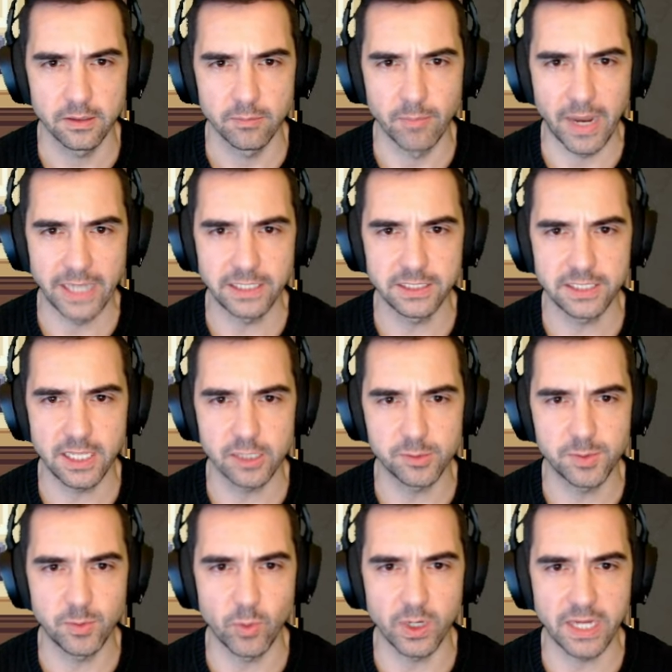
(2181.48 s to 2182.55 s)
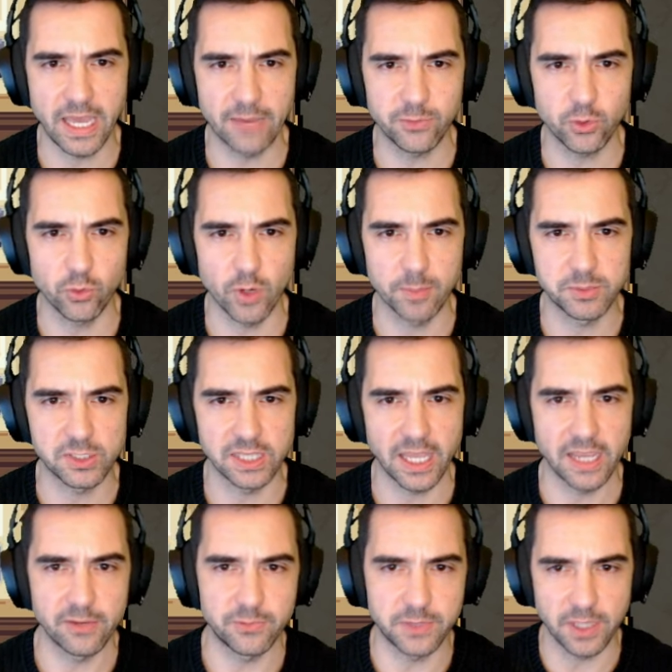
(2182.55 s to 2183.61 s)
Maiden tells me one half corrupts
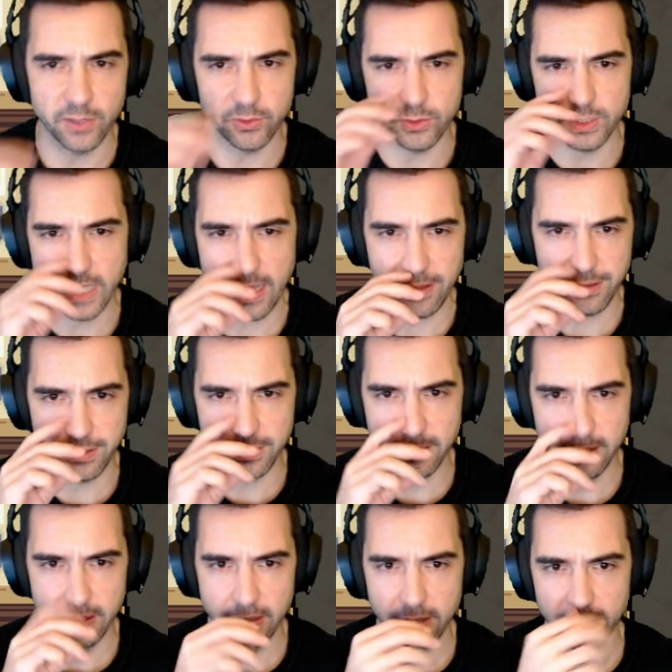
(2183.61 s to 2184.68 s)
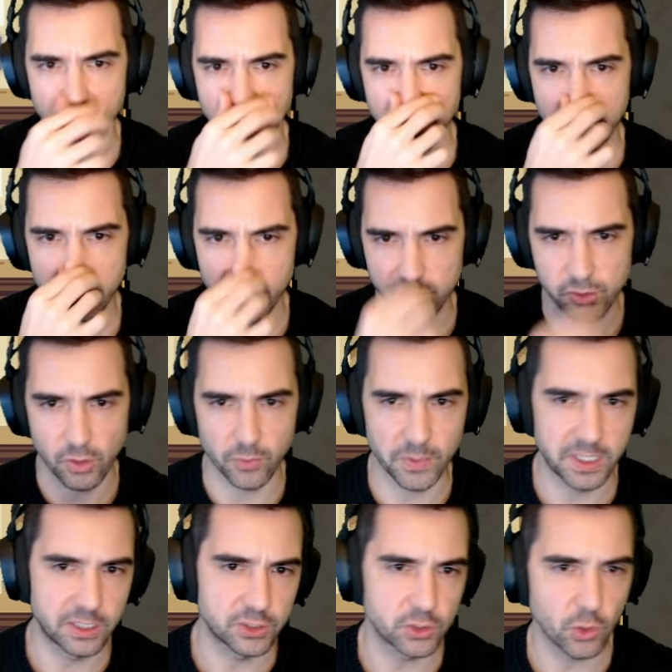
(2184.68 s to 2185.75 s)
life, the other death. There's
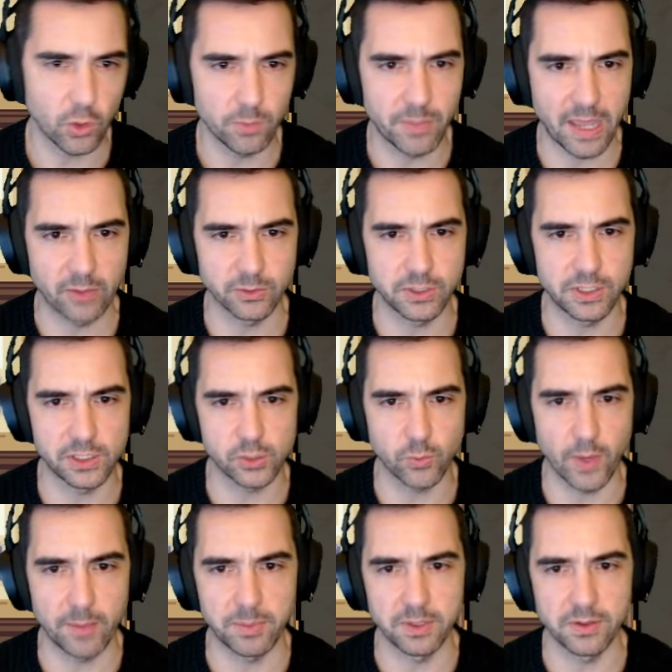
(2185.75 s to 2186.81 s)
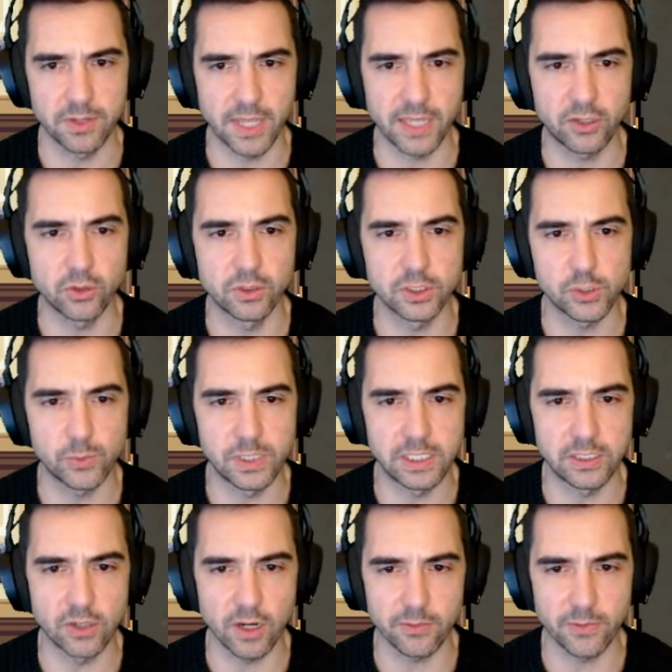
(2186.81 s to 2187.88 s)
already a soul bound to this weapon. Thank goodness we
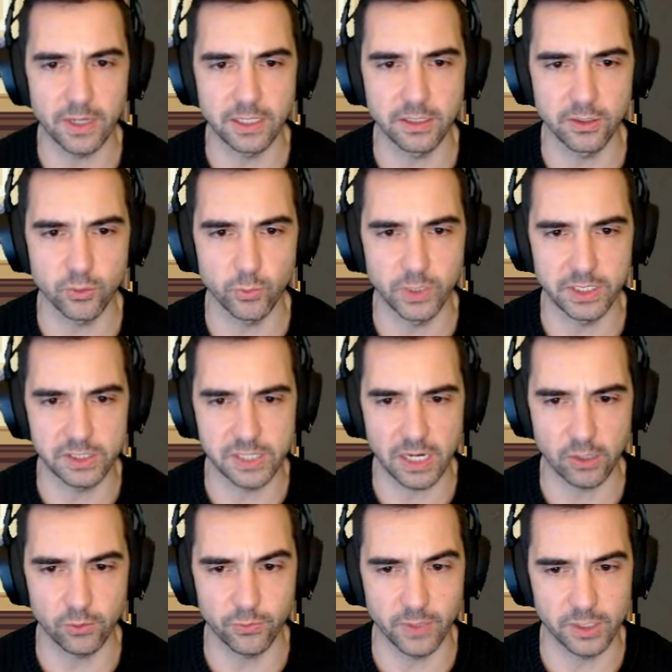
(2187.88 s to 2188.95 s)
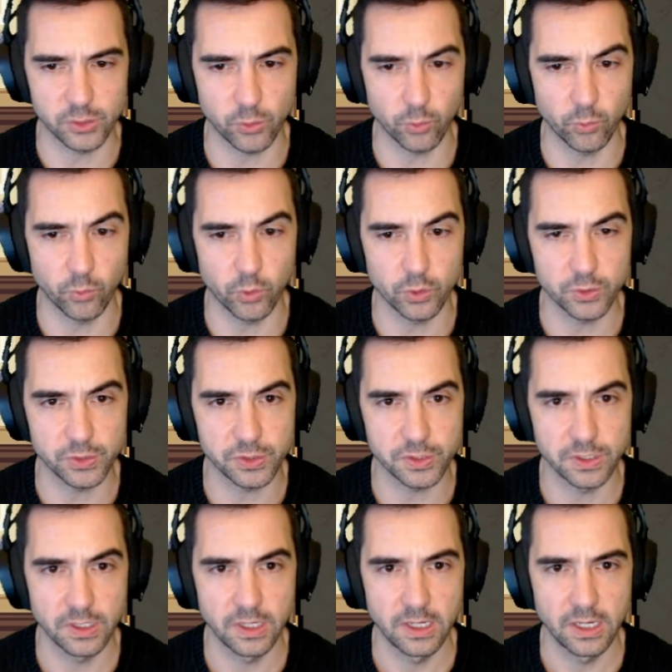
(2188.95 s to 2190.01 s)
need not find another willing sacrifice or worse.
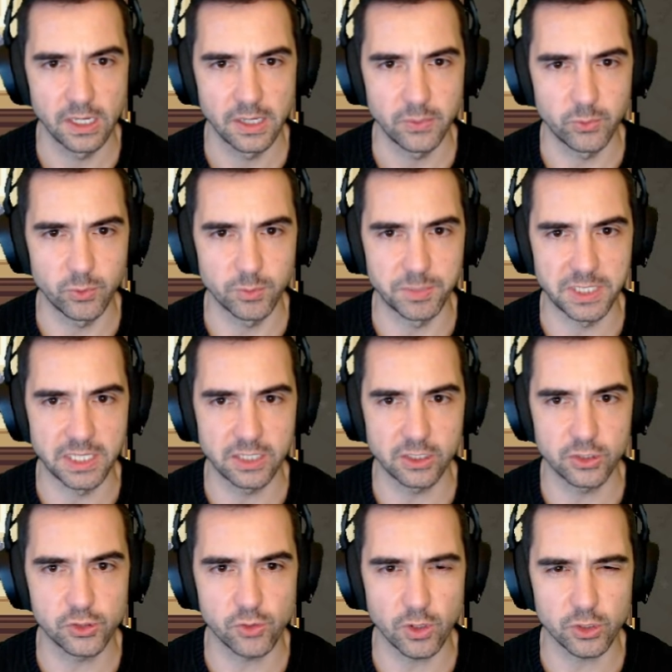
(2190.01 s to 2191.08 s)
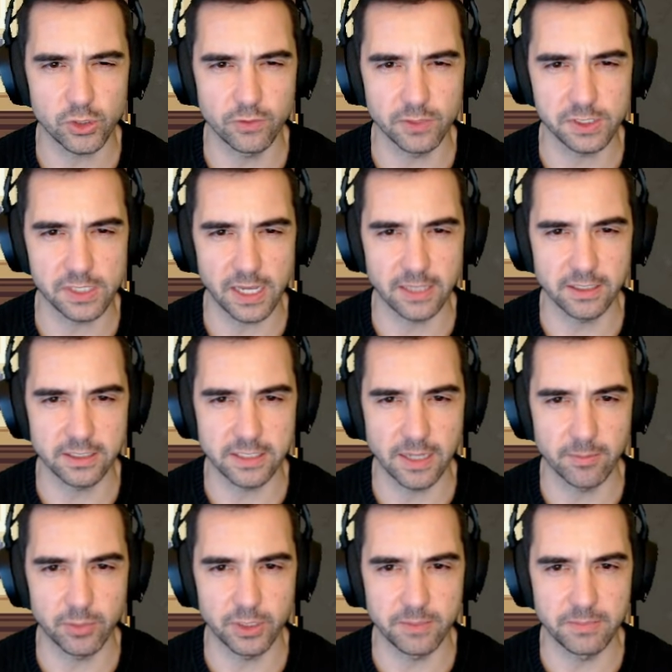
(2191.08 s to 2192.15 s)
We will begin construction of a silent
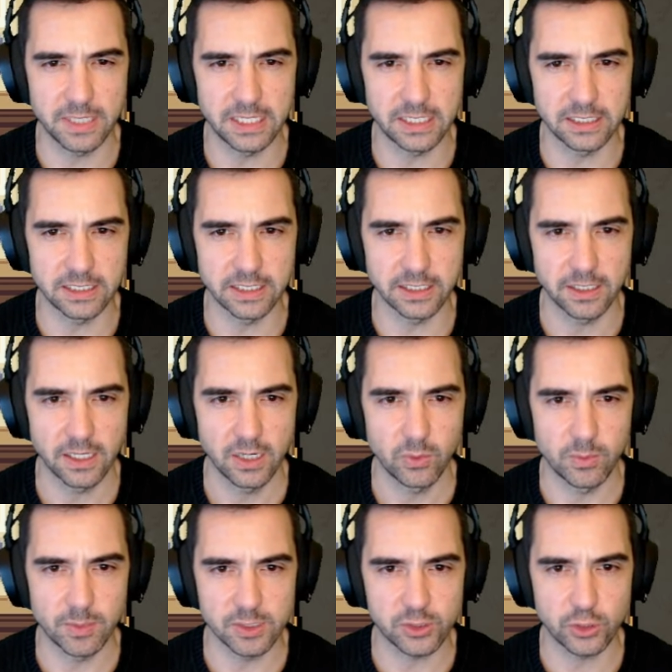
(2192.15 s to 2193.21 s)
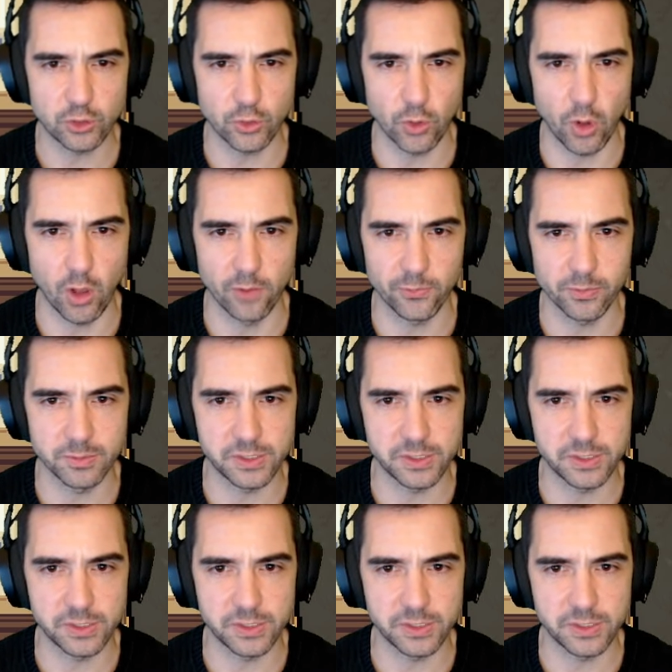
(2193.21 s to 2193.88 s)
temple immediately. We must deter all from